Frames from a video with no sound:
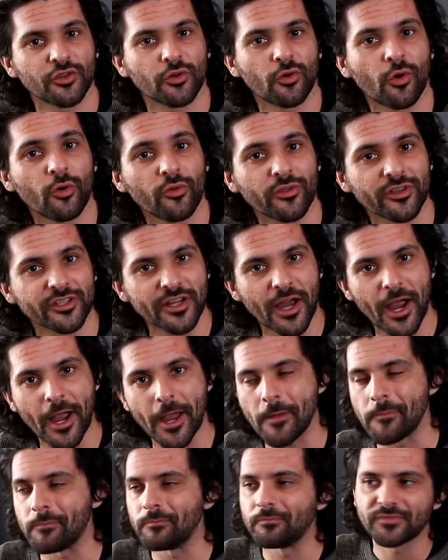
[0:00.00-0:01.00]
all the
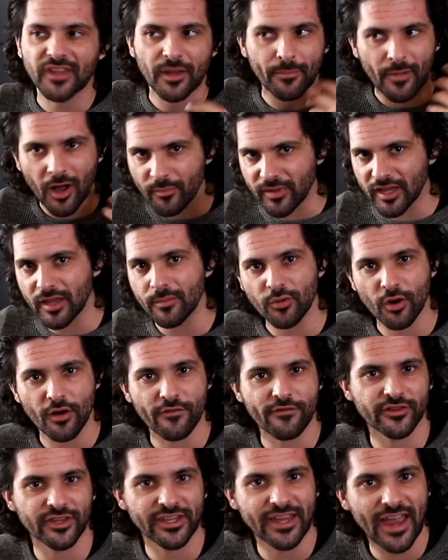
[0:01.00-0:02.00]
time, about being
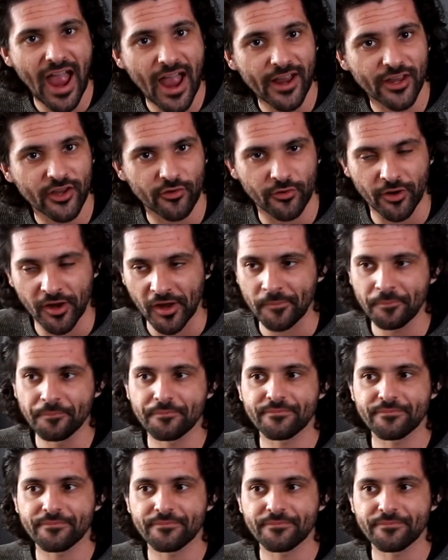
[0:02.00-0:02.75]
perfectly accurate.